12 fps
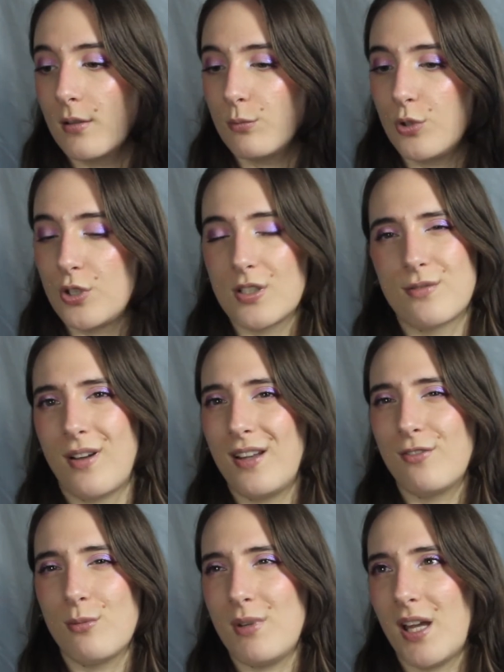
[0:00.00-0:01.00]
which is fine
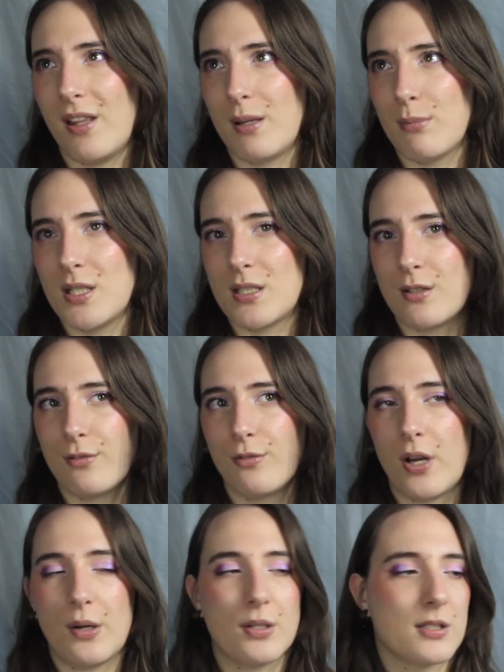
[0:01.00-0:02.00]
for me. I like my stuff
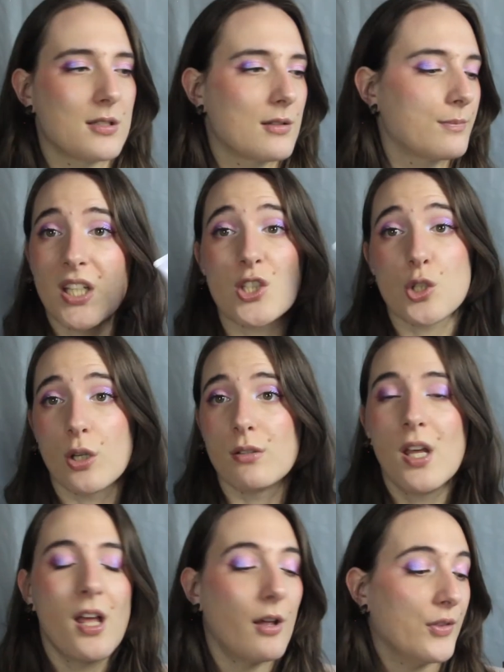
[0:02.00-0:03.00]
fragranced. It's good.
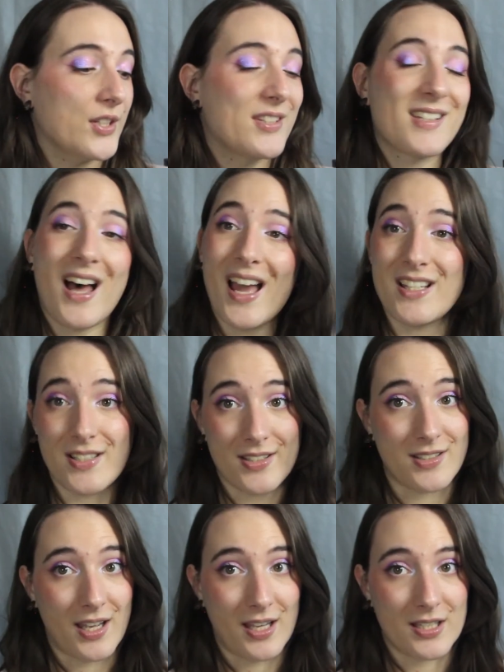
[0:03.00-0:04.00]
The size is
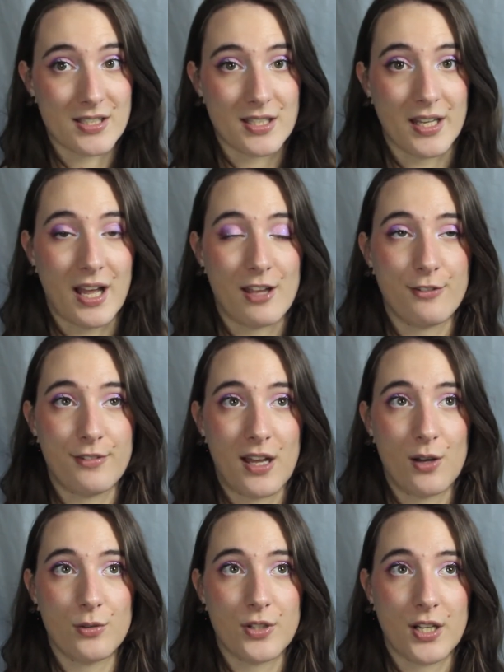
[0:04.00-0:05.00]
nice. Like, I
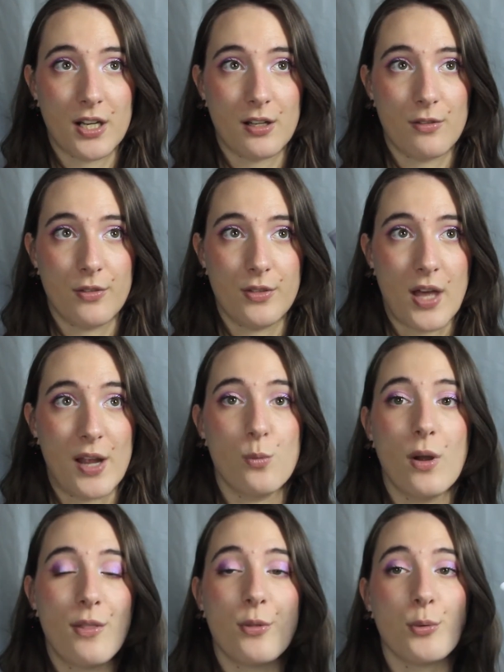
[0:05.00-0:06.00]
found that I went